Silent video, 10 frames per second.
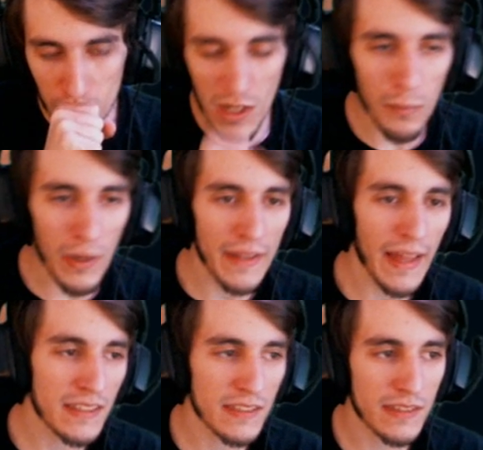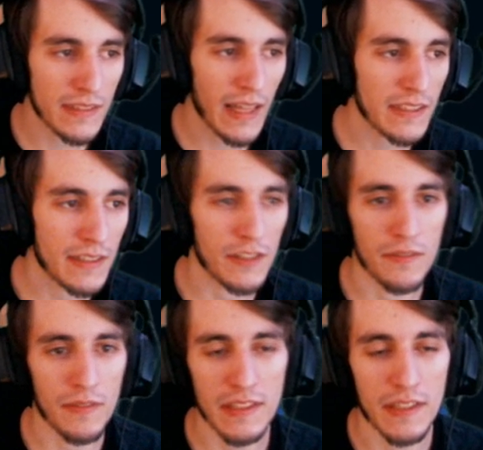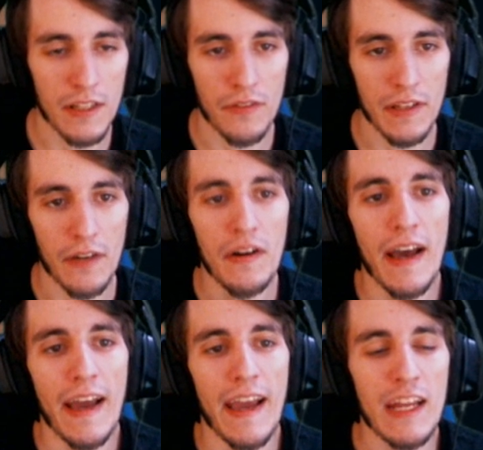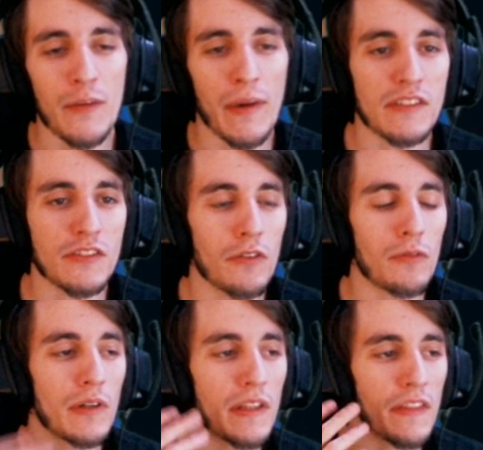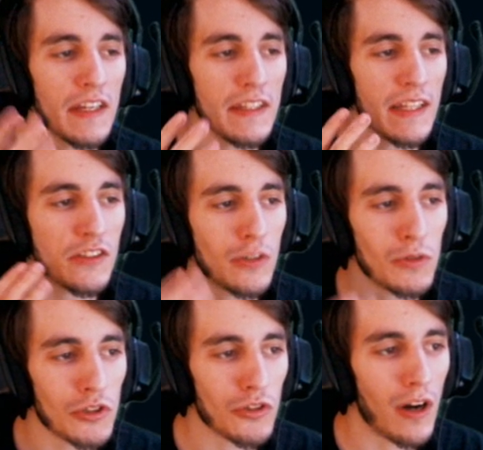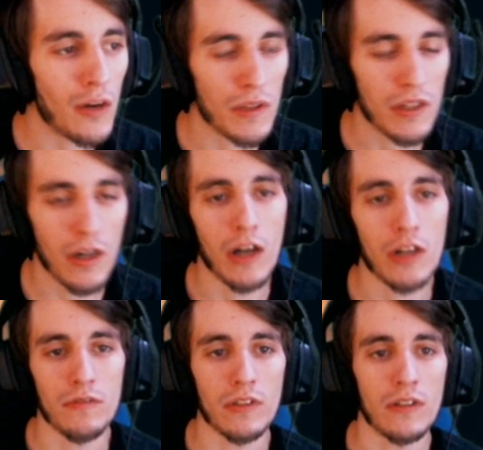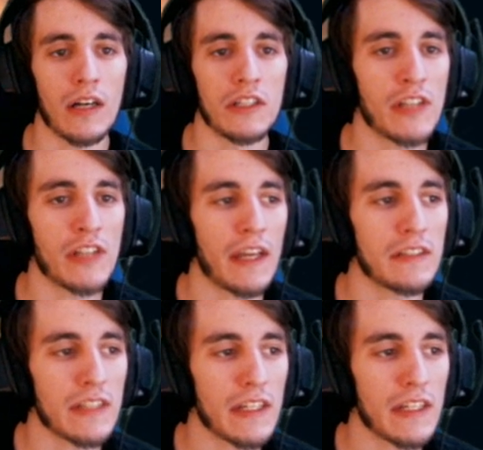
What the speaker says: but that's another video. Anyway, so the thing that's so strong with Conqueror on Jayce